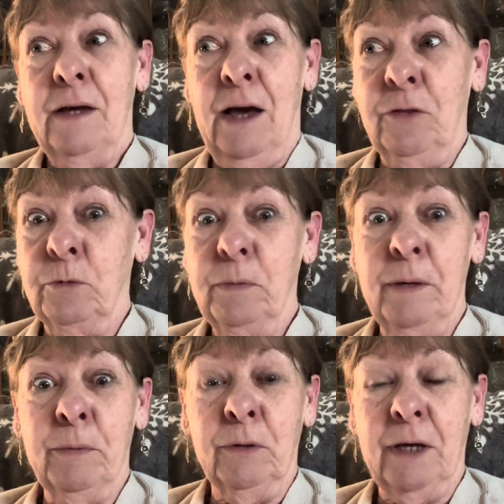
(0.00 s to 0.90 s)
Other
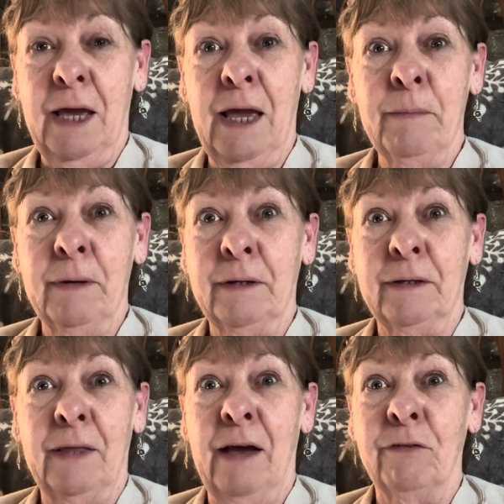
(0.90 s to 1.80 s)
people came and
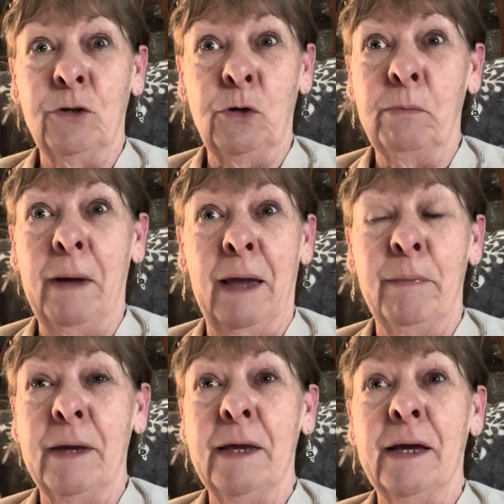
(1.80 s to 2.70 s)
they have a new
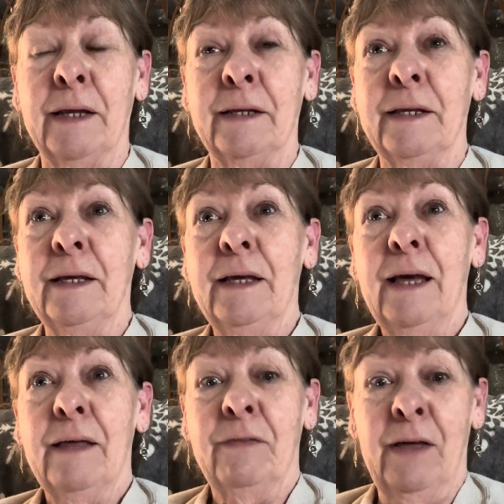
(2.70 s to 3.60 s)
baby and
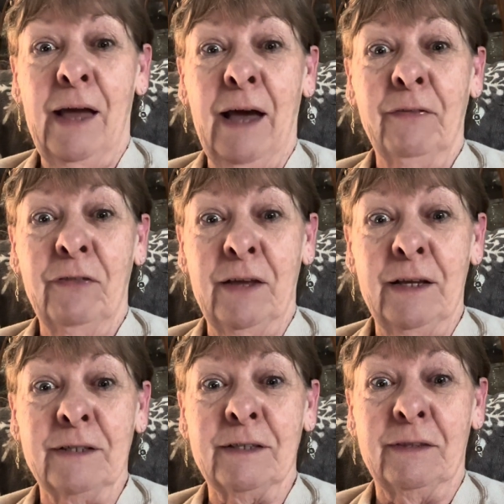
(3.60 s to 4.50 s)
they had
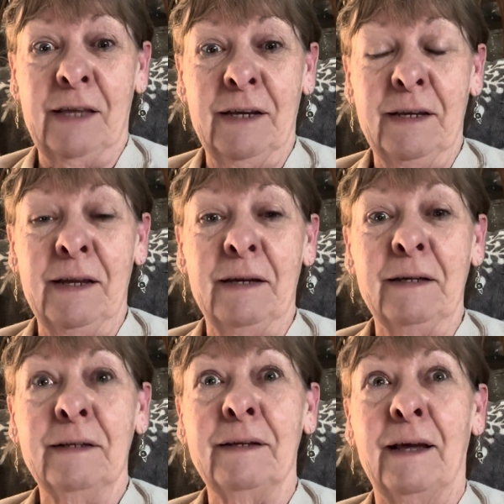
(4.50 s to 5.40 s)
things that they needed.